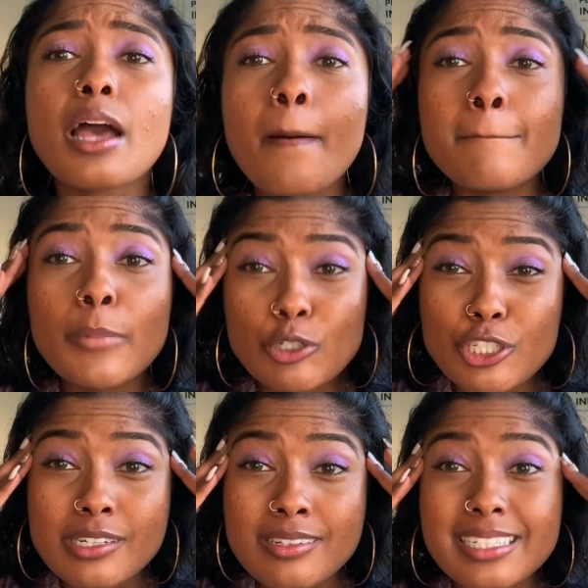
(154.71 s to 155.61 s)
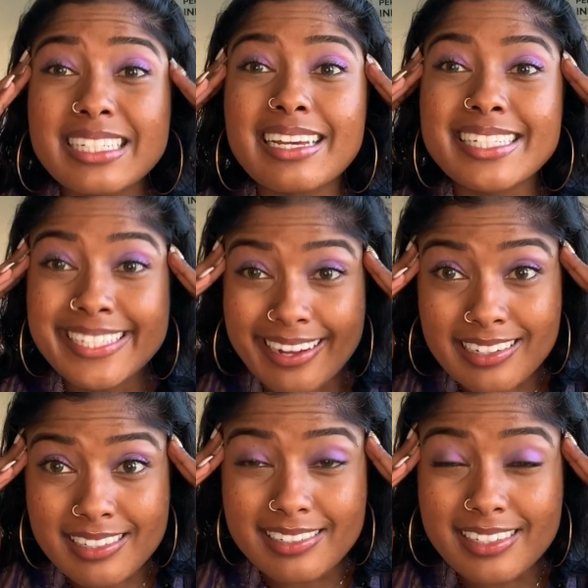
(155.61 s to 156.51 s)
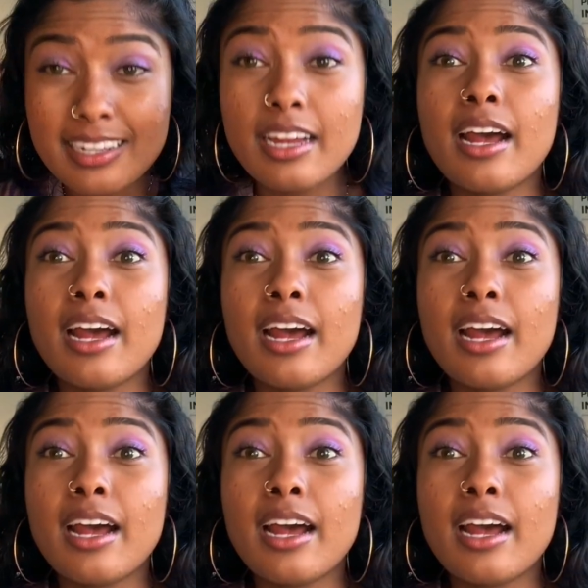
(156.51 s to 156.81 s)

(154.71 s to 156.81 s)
emotionally taxing.